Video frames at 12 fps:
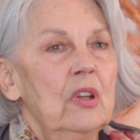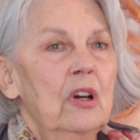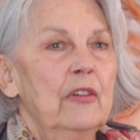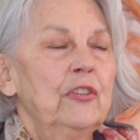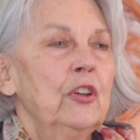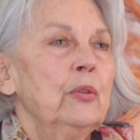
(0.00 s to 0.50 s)

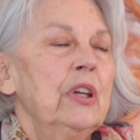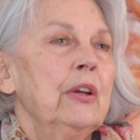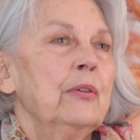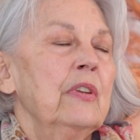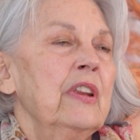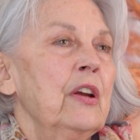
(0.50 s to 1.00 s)
a few
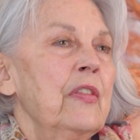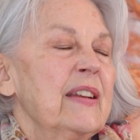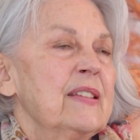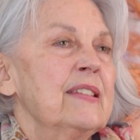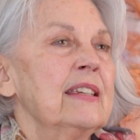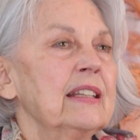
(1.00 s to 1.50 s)
here and there
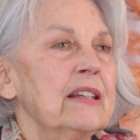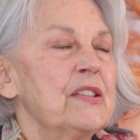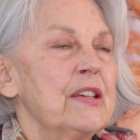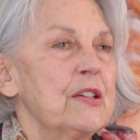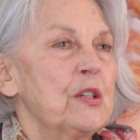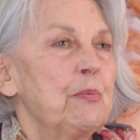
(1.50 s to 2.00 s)
that still
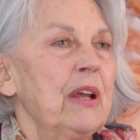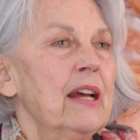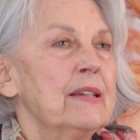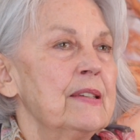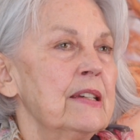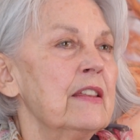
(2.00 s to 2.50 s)
exist, but I
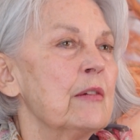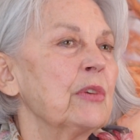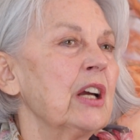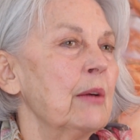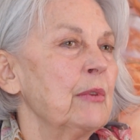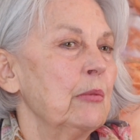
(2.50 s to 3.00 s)
see them
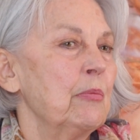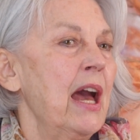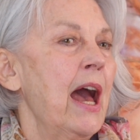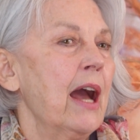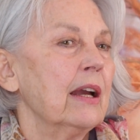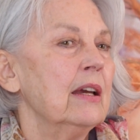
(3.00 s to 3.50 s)
coming
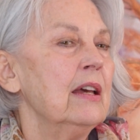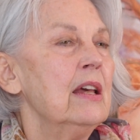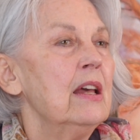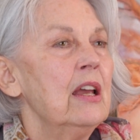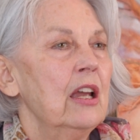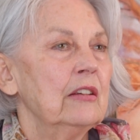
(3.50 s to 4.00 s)
back
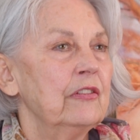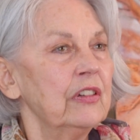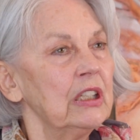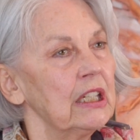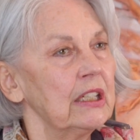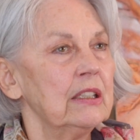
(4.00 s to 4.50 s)
and
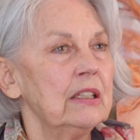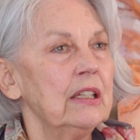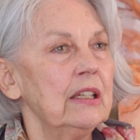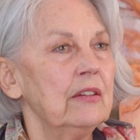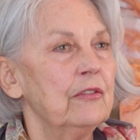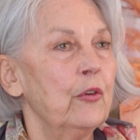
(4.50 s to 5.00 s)
filling a
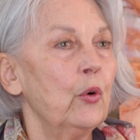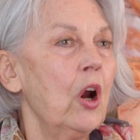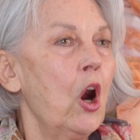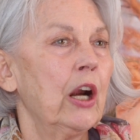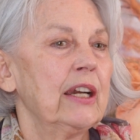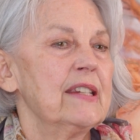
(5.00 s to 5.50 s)
need for
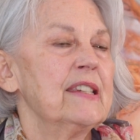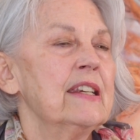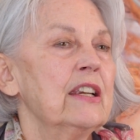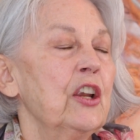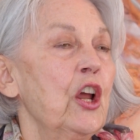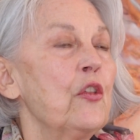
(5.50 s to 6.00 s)
artists
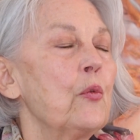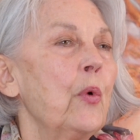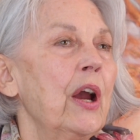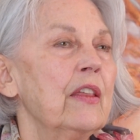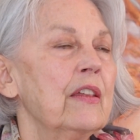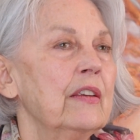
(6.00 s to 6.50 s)
in another
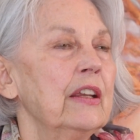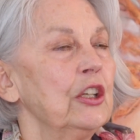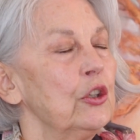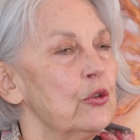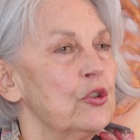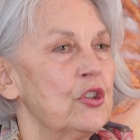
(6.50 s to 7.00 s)
way than they
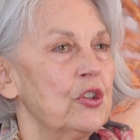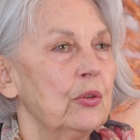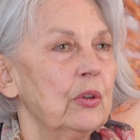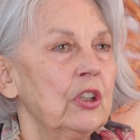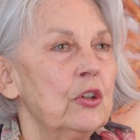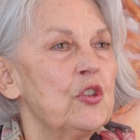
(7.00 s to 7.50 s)
used to.
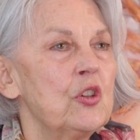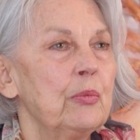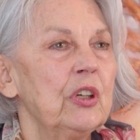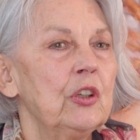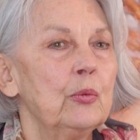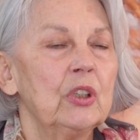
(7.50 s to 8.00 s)
It used to
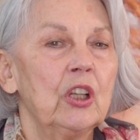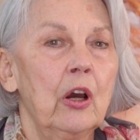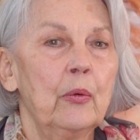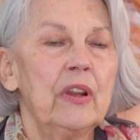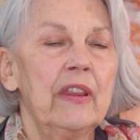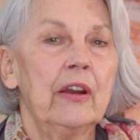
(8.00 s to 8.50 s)
be you would
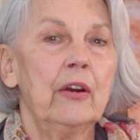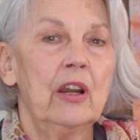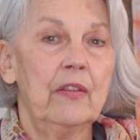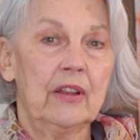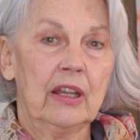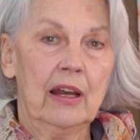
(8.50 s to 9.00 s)
go in there, and
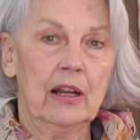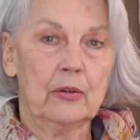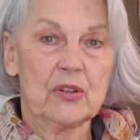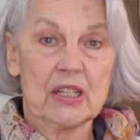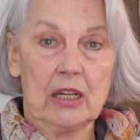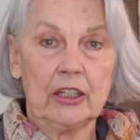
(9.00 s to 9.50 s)
if the
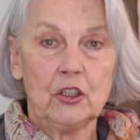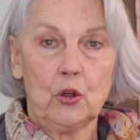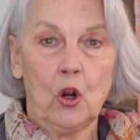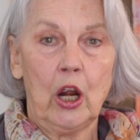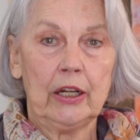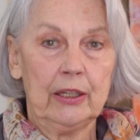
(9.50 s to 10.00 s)
gallerist liked your
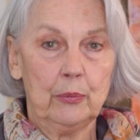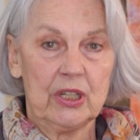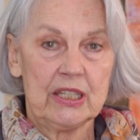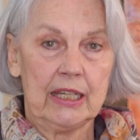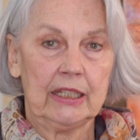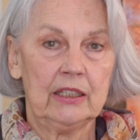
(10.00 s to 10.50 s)
art, he would
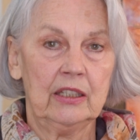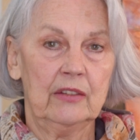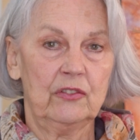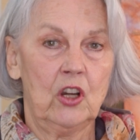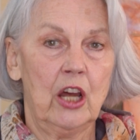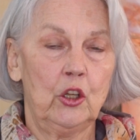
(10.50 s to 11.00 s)
take it, and
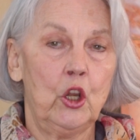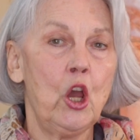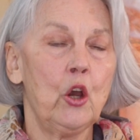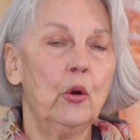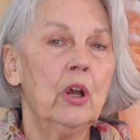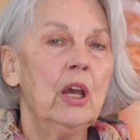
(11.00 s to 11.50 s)
if not,
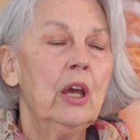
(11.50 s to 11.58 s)
no.